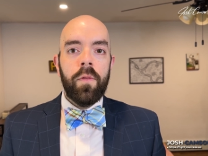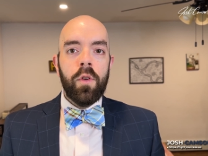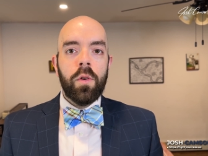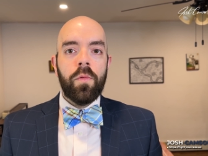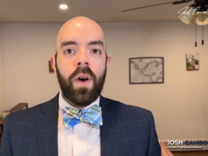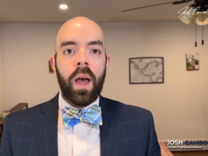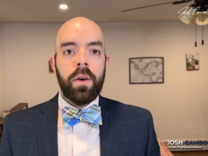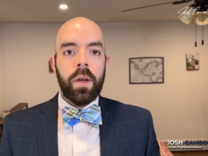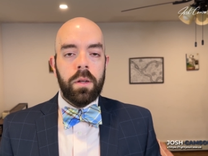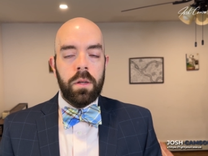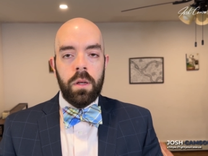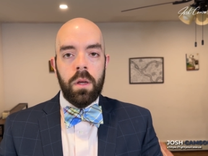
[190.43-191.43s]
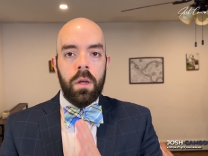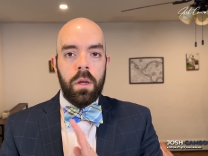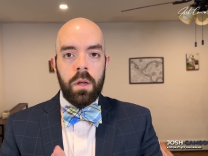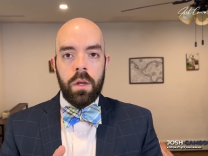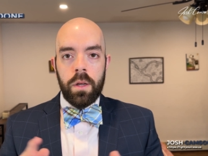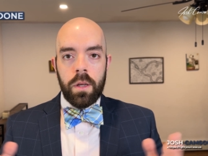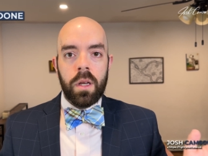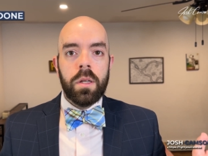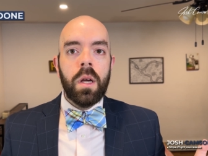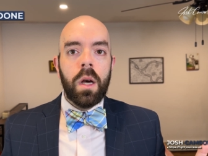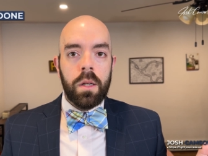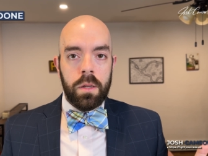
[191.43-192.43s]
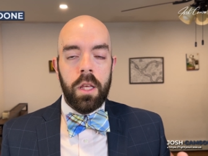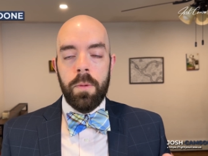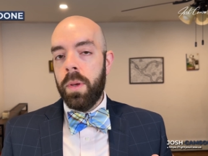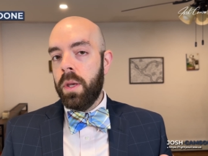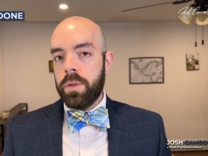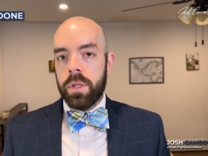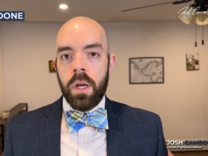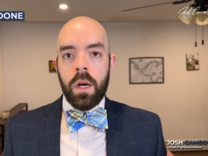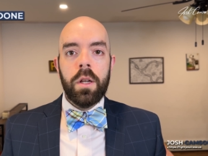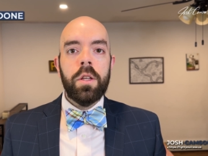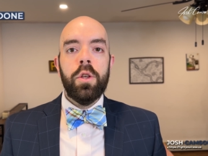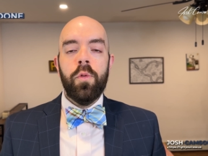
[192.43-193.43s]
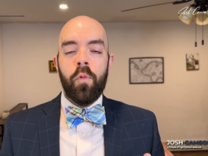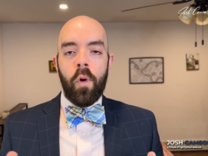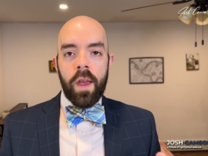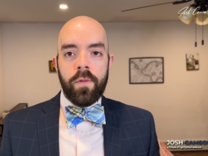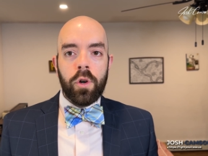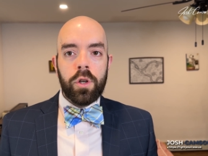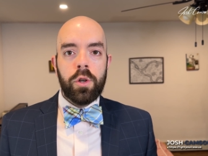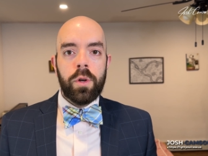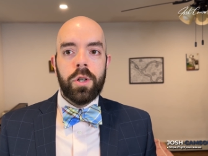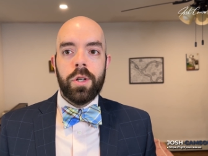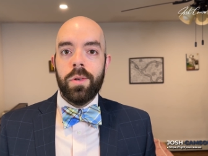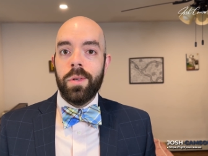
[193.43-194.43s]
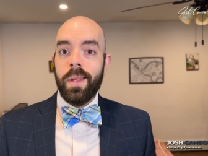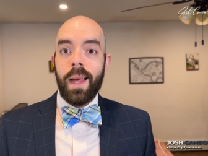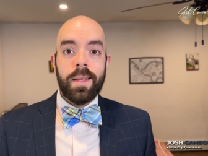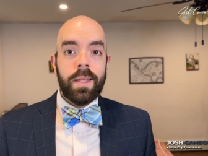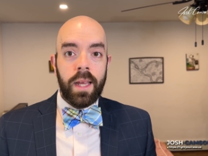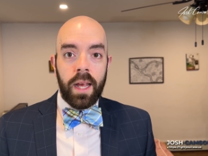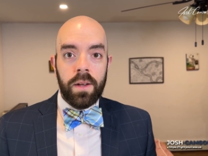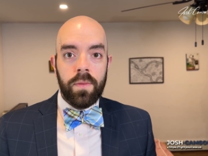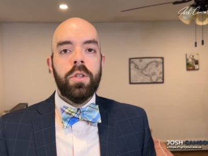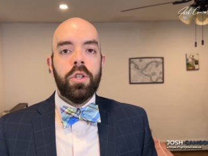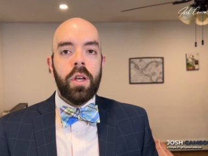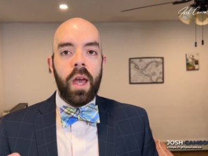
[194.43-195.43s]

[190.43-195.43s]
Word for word: you don't file it, you're done. The appeal's done, you've waived all your issues, and that's the end of it. So you